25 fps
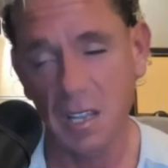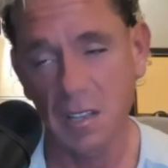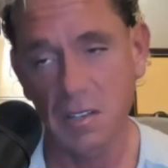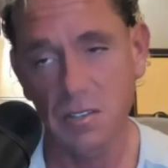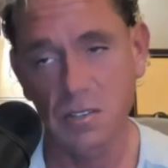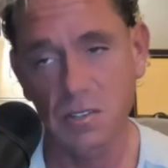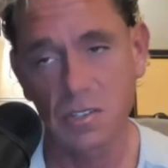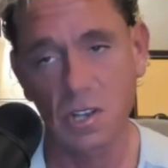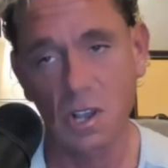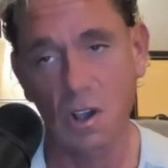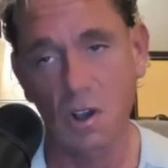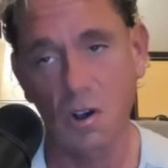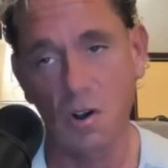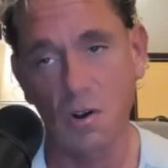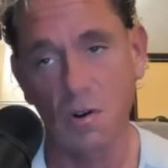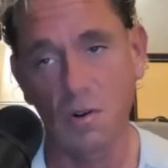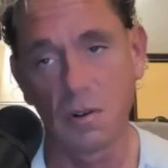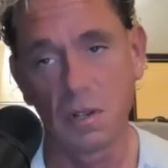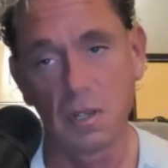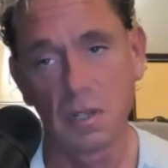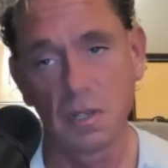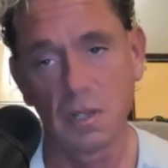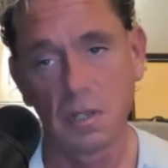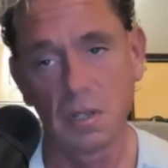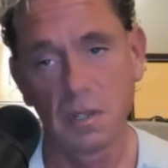So,
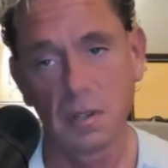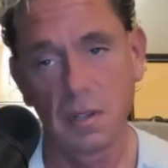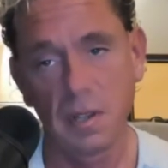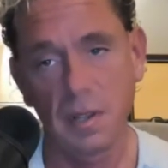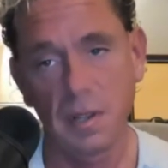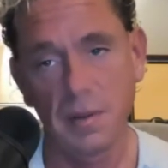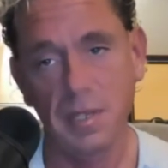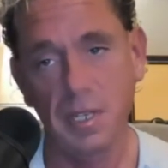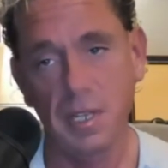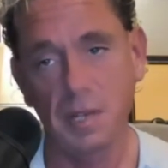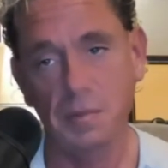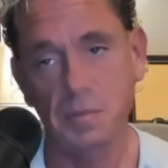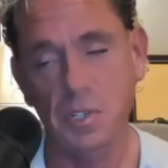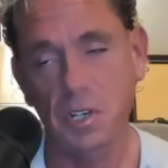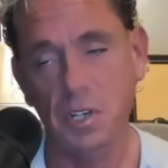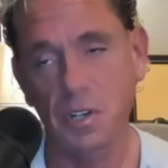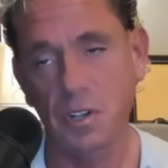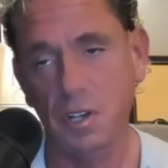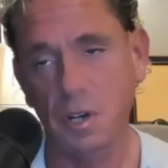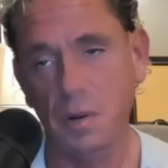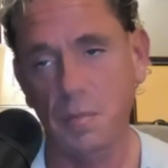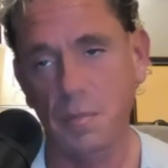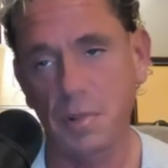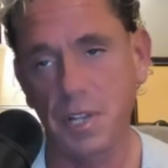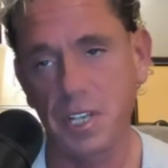and then I'm sure
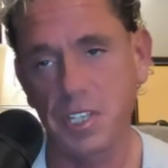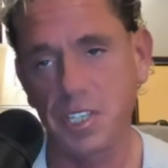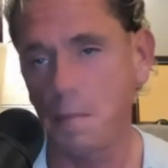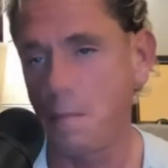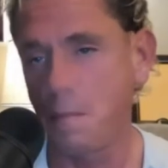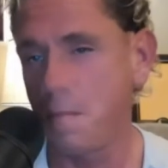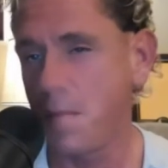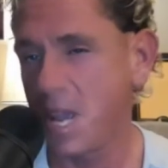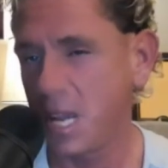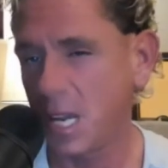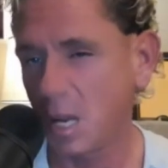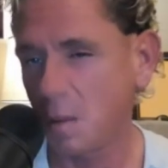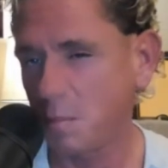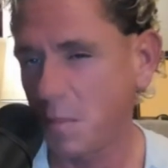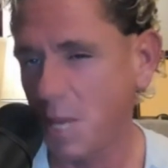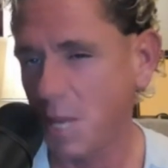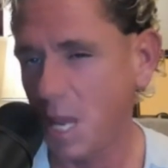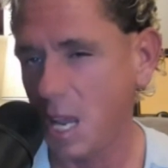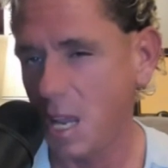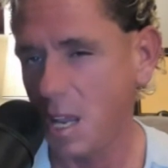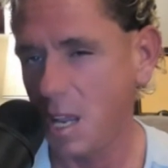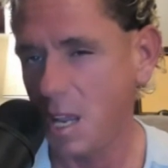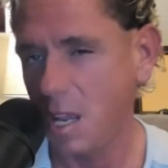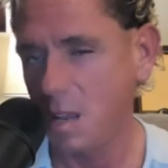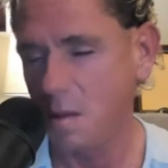they're going to play some makeup
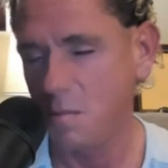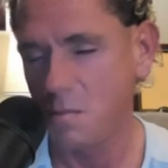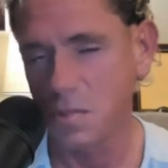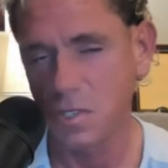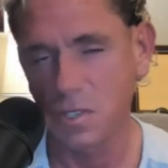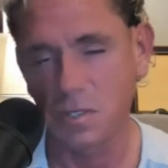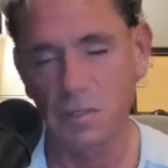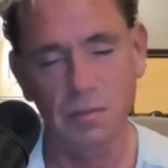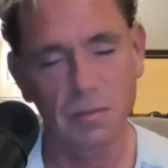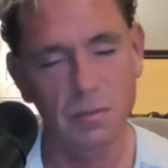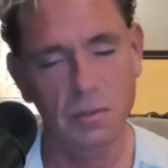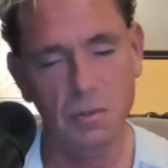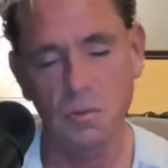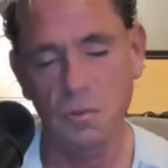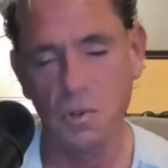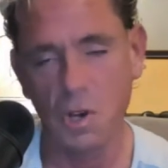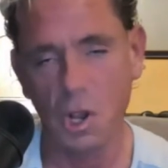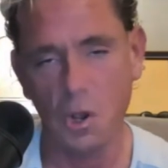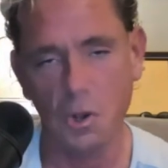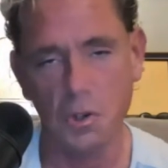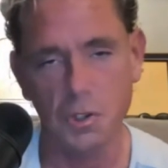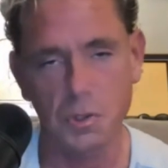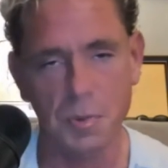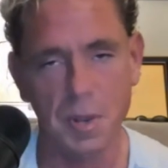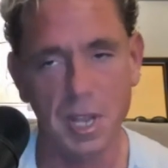games, and who
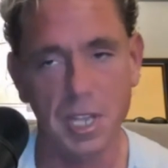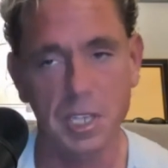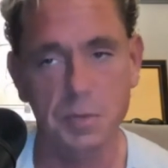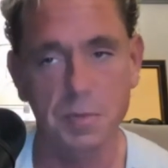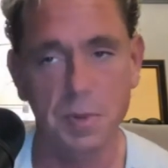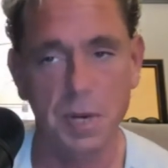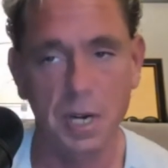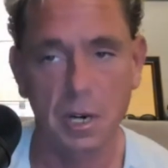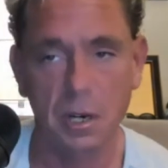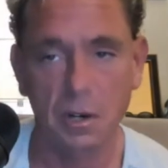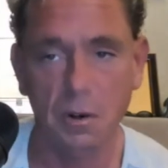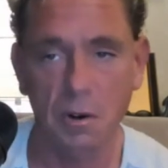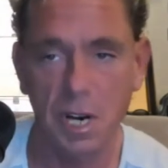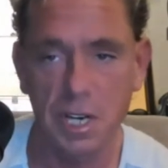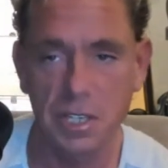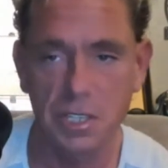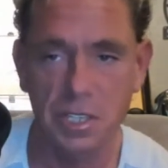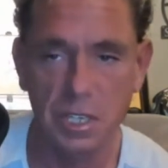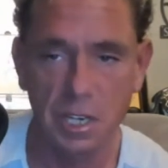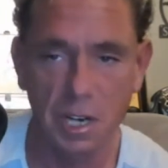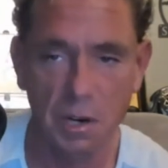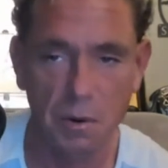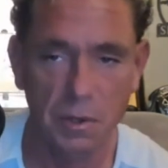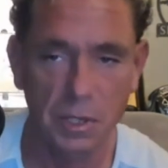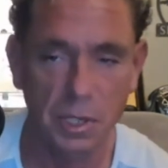knows, man. It's been a crazy
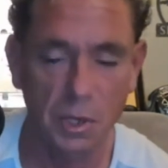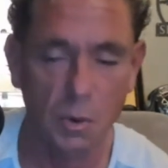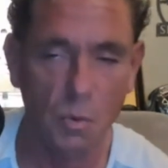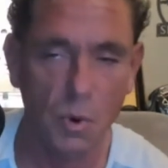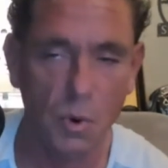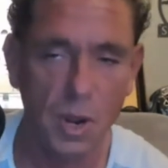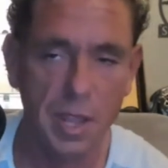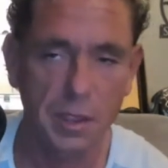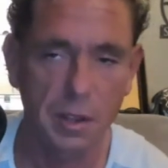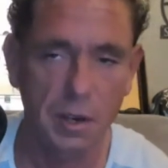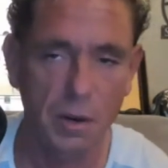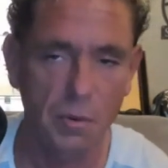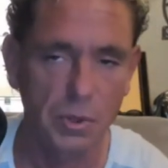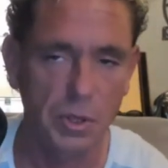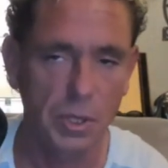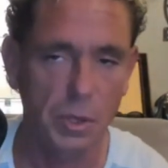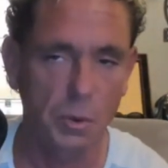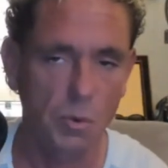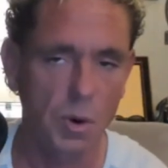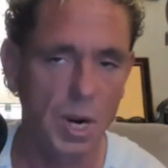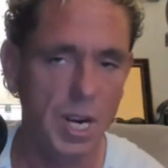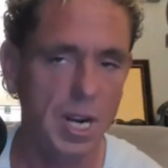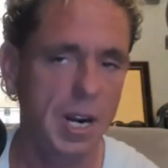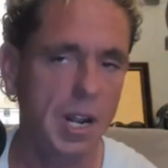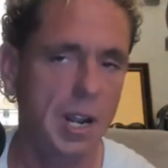year with the weather, with the
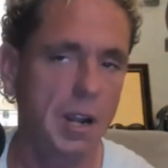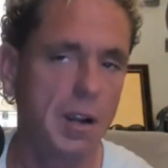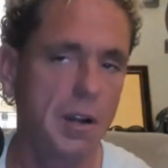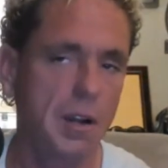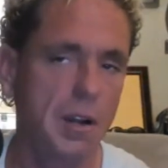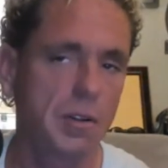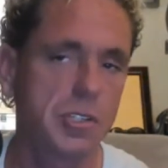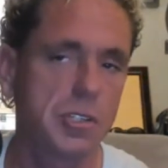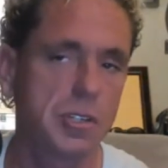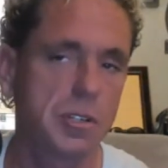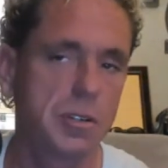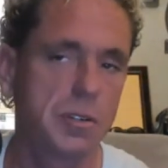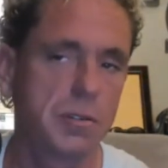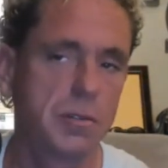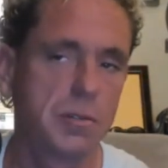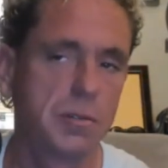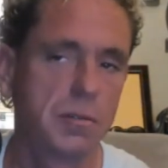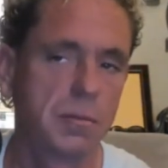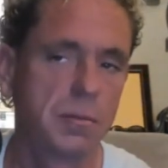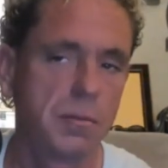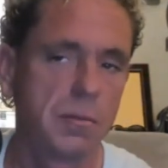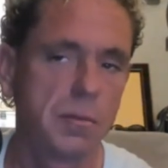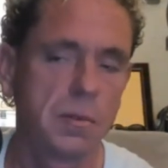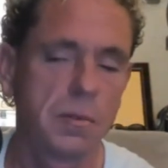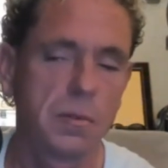rainouts, and
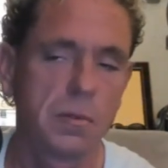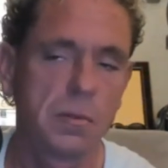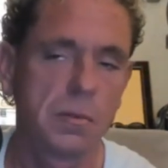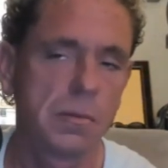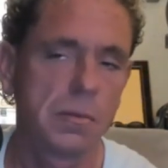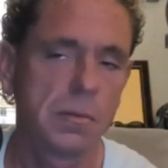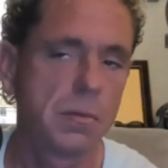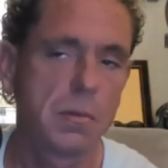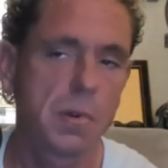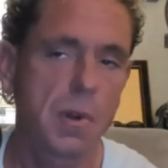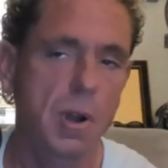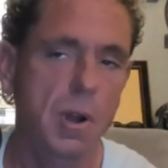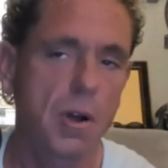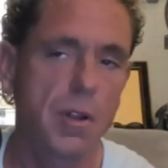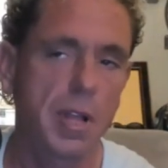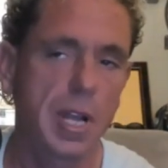all